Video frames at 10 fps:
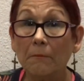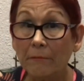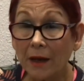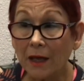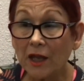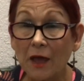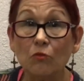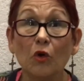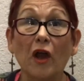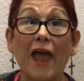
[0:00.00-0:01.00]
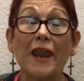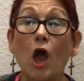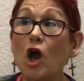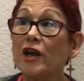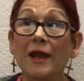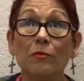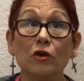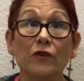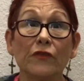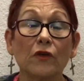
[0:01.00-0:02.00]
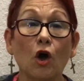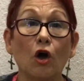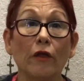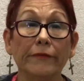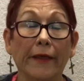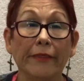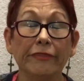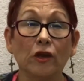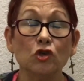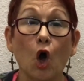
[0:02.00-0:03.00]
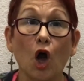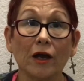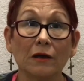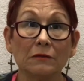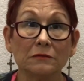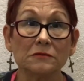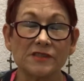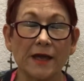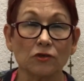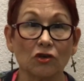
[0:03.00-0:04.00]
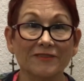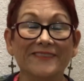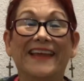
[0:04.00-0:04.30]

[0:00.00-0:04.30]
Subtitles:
And our neighborhood's called the dog sector.